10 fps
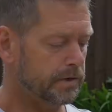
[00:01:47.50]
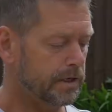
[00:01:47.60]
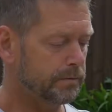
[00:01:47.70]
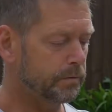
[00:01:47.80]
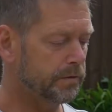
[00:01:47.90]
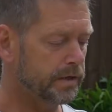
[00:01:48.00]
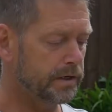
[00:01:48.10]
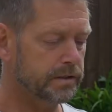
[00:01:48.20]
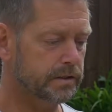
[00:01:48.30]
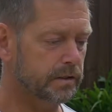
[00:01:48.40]
I came up with
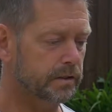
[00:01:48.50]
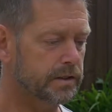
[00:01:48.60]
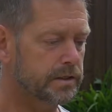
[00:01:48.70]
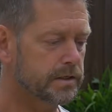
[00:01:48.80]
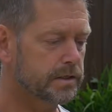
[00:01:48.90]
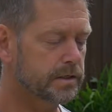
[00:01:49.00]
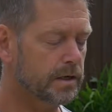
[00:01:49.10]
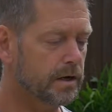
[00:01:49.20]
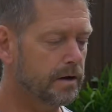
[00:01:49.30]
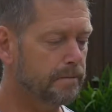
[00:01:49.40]
this. This is
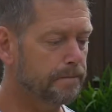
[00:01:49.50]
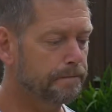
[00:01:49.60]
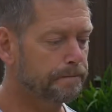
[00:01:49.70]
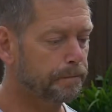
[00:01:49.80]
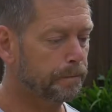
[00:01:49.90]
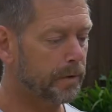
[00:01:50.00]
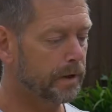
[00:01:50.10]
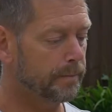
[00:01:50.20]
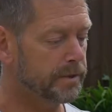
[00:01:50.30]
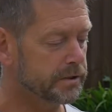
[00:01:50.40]
a
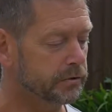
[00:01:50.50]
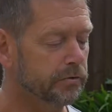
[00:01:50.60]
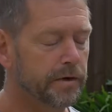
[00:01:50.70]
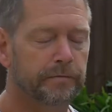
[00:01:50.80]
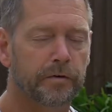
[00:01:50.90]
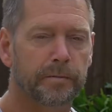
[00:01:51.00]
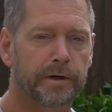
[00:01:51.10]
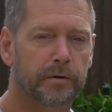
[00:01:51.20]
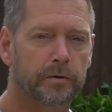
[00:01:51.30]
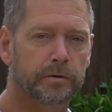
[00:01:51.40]
pistol grip from
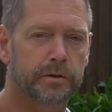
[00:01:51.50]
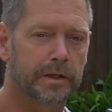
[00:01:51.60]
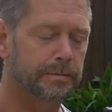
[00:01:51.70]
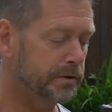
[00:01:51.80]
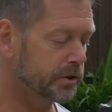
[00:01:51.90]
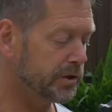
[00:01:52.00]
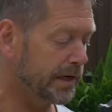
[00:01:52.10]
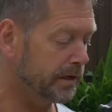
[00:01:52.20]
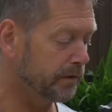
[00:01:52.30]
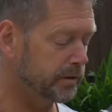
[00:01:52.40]
my old Olympus
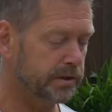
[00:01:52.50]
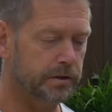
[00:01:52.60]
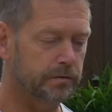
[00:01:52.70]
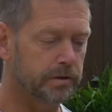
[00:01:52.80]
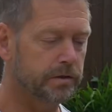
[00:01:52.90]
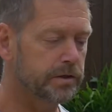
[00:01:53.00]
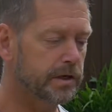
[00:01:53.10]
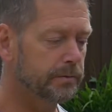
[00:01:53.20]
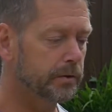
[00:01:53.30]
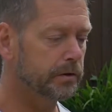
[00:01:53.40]
tracker, which I don't use
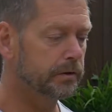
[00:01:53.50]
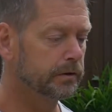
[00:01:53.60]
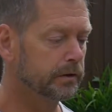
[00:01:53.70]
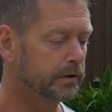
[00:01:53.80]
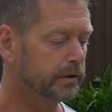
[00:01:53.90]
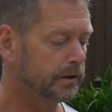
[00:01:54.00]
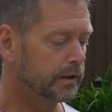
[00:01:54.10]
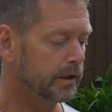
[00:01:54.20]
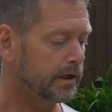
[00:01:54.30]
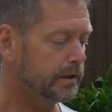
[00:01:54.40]
anymore,
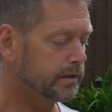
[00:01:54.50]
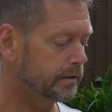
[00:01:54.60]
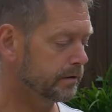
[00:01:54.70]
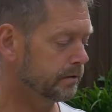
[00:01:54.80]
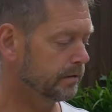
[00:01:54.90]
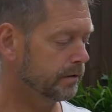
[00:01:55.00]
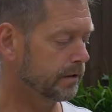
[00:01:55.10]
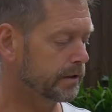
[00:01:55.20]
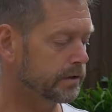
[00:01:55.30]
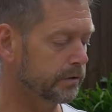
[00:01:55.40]
and
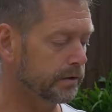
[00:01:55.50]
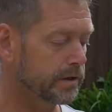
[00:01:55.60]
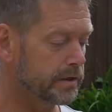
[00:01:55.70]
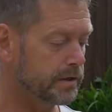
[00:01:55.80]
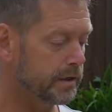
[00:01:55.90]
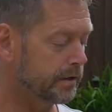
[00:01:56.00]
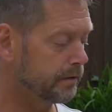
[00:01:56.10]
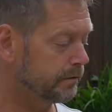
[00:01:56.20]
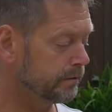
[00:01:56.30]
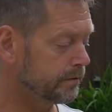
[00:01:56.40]
I took the
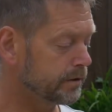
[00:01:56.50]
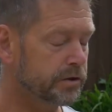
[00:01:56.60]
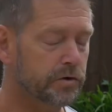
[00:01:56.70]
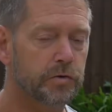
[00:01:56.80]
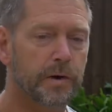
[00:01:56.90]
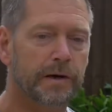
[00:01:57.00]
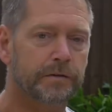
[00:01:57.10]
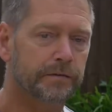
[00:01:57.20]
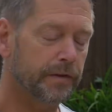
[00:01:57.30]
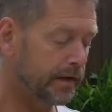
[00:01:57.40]
screw
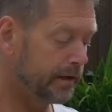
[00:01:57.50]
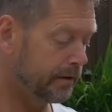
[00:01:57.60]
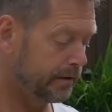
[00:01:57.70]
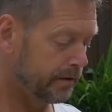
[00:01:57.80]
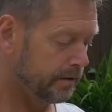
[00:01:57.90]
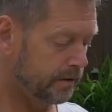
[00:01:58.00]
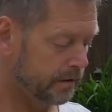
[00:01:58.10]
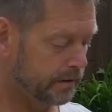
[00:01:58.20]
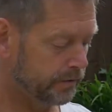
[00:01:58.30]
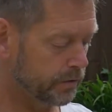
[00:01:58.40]
out of there,
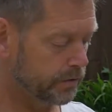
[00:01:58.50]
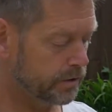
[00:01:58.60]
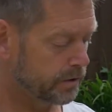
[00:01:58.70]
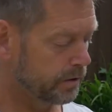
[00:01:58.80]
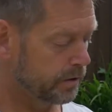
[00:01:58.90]
and of course,